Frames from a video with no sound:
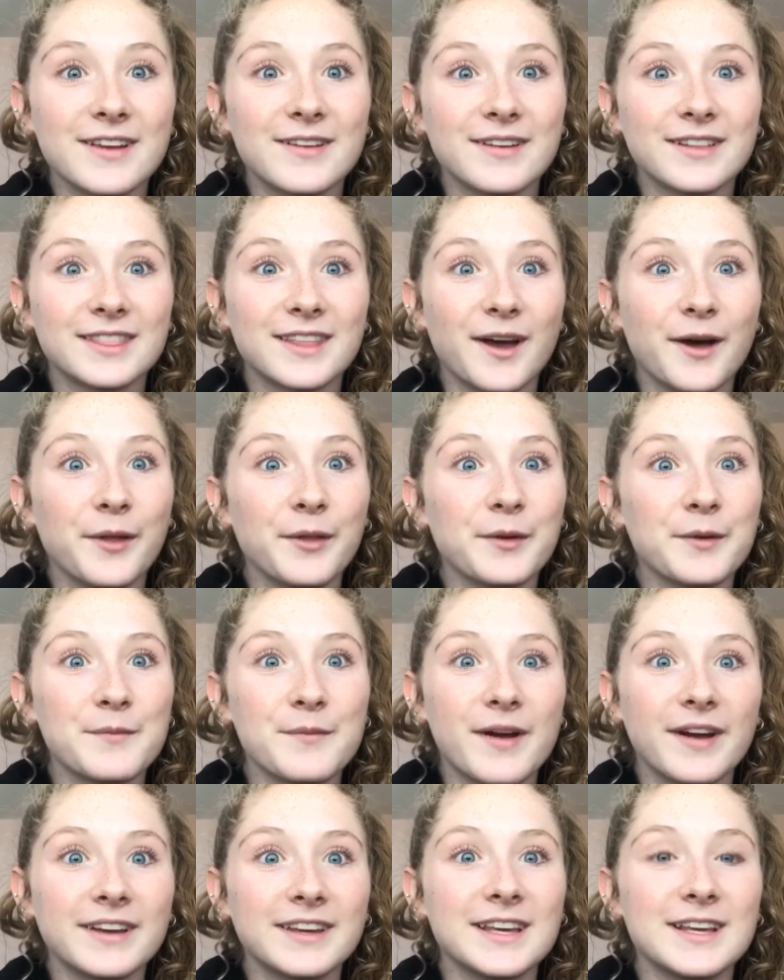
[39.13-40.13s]
with the other
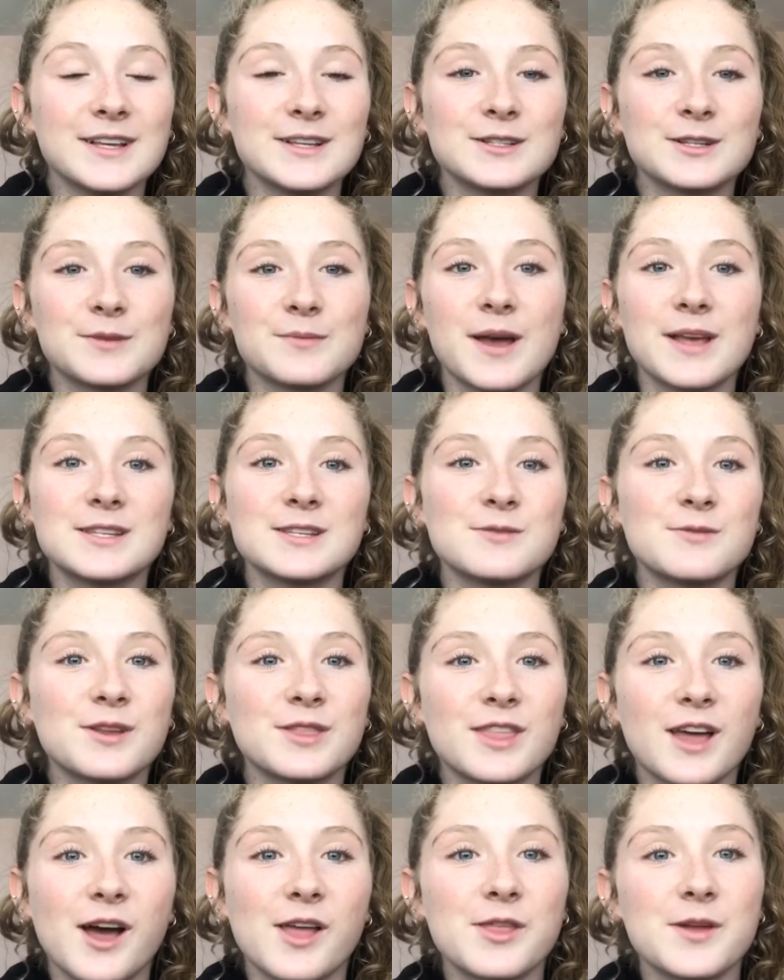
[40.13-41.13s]
monkeys or messing with
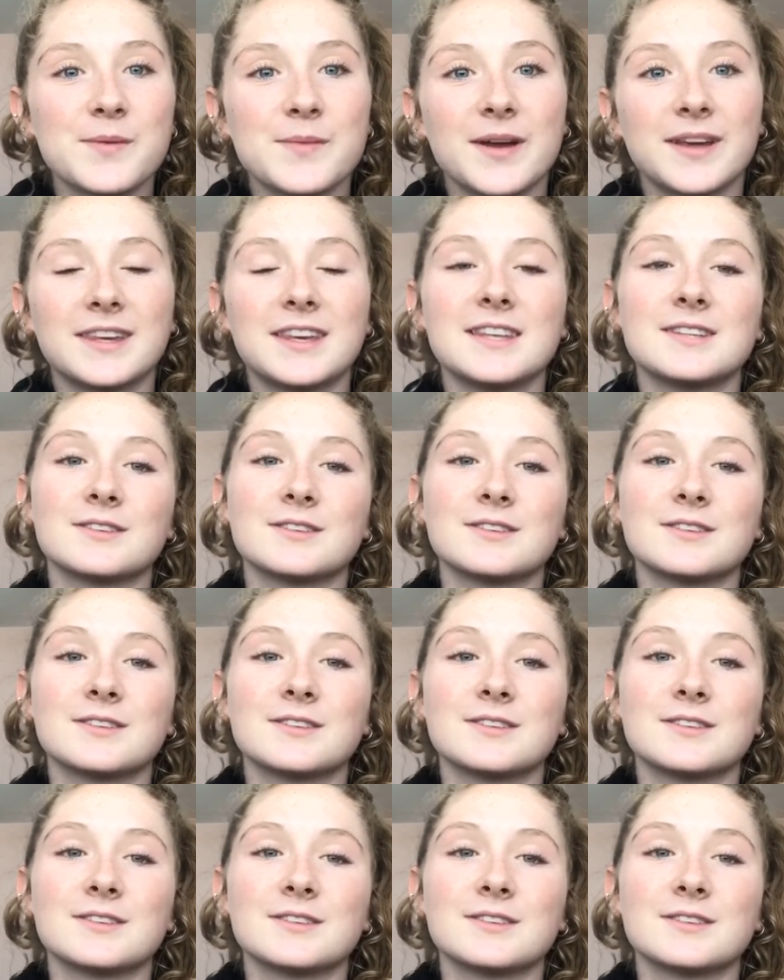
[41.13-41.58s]
the other monkeys,